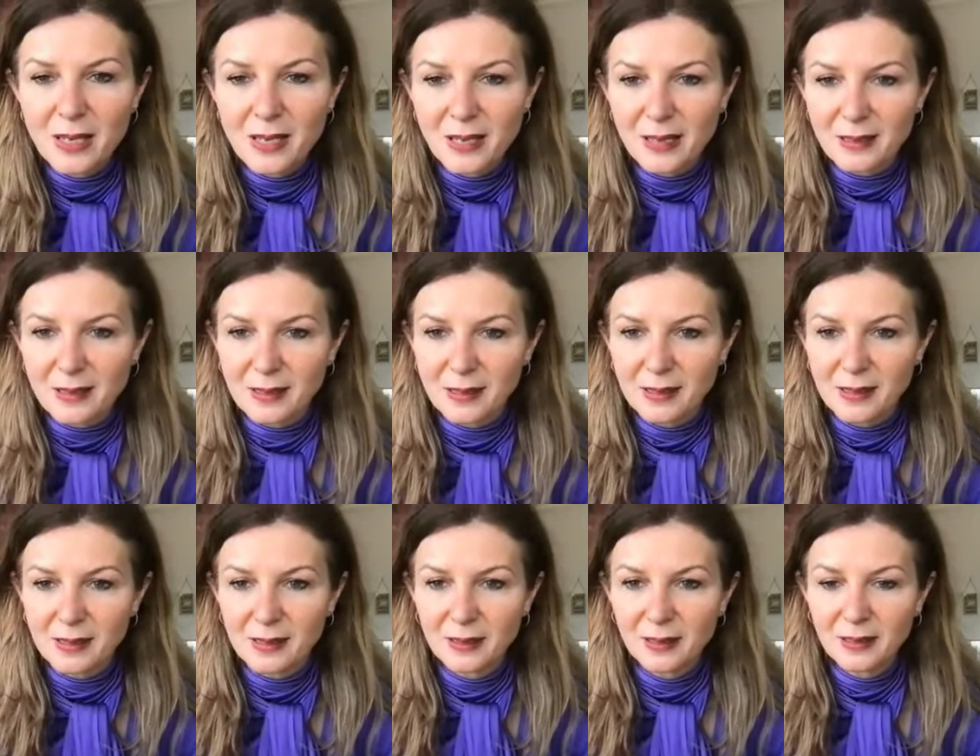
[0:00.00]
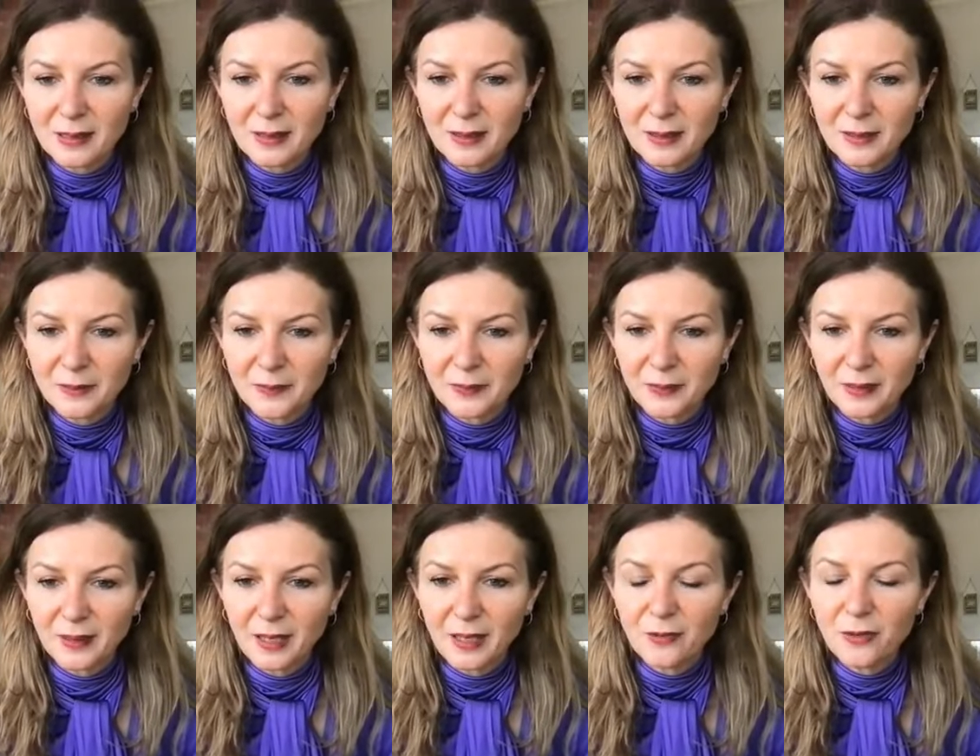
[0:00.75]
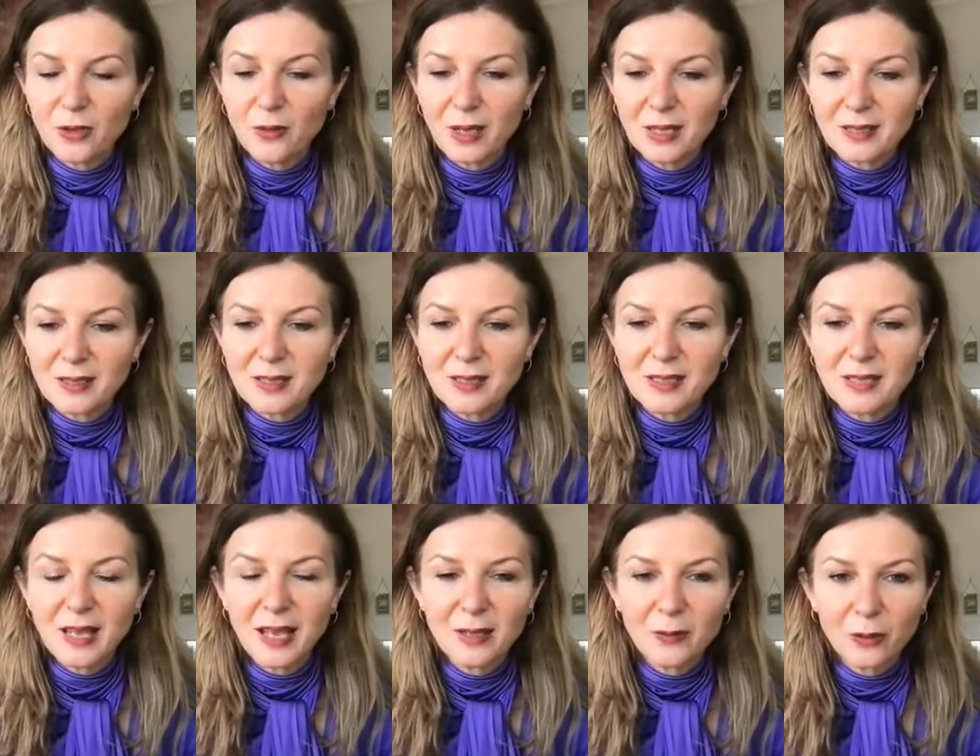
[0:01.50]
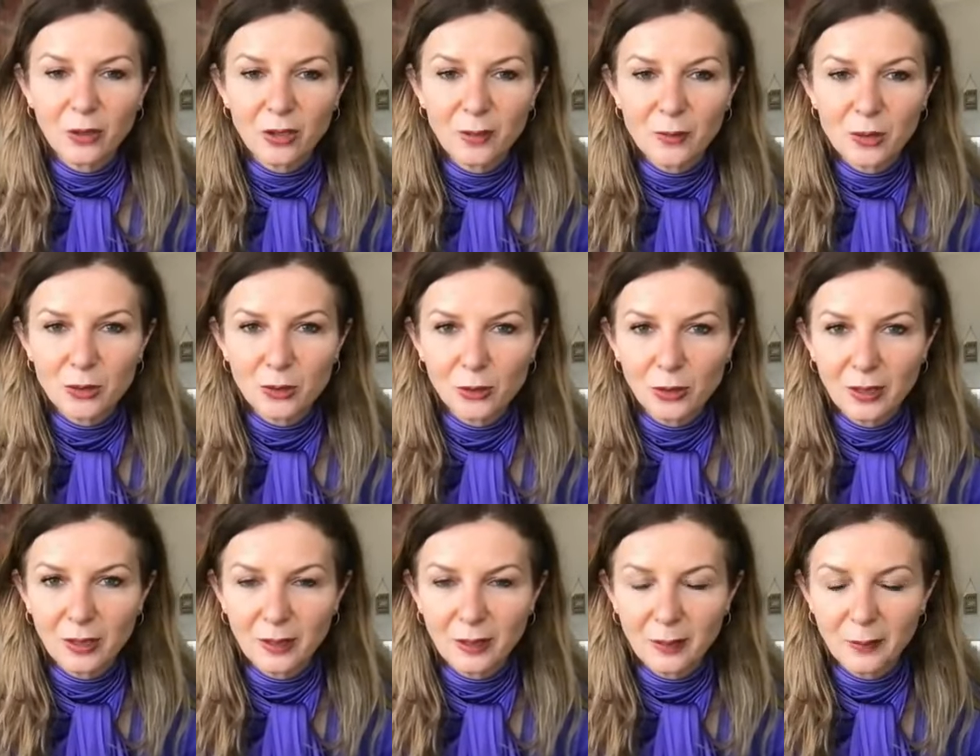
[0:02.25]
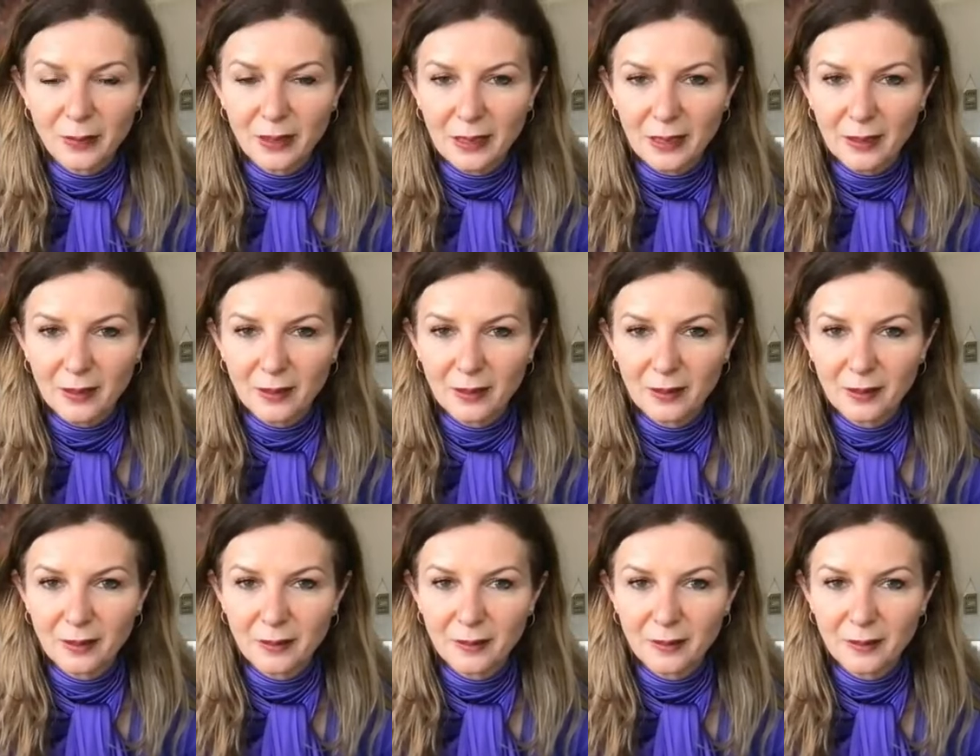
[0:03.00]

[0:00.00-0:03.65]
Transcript: yes if you understand what I'm talking about.